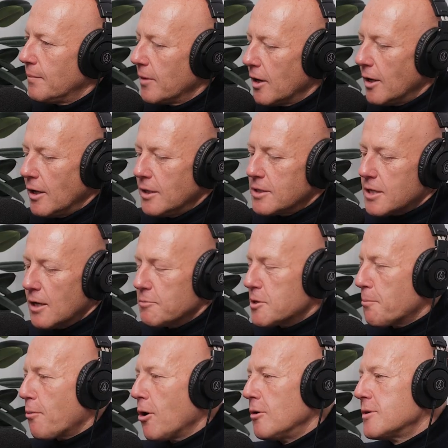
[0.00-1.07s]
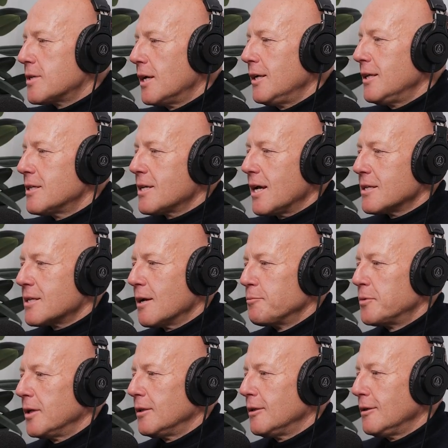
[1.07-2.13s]
And in terms of protein, is that
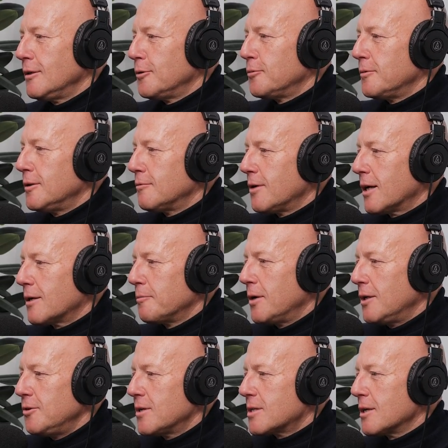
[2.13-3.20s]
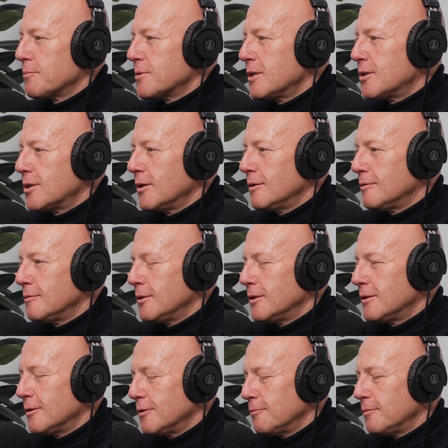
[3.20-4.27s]
something that you recommend you substitute
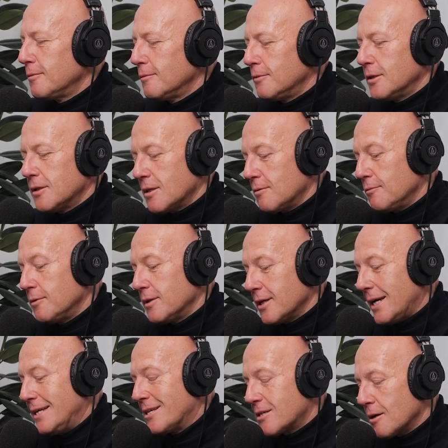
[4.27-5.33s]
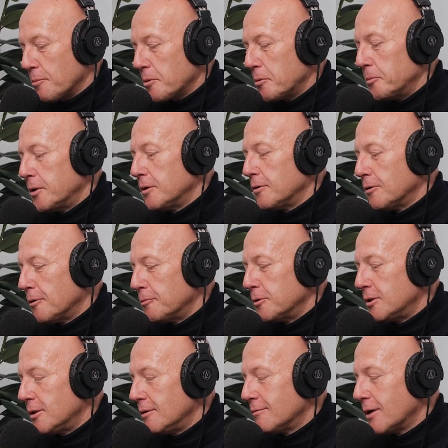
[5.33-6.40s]
with a supplement, or
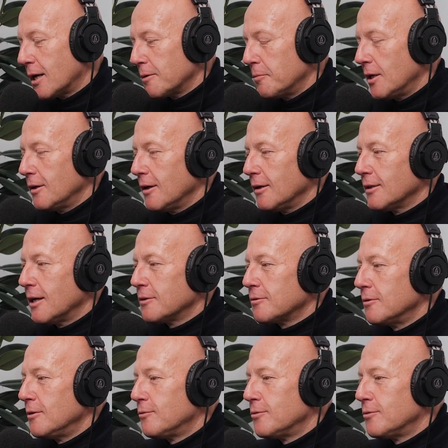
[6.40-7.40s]
would you recommend getting that through your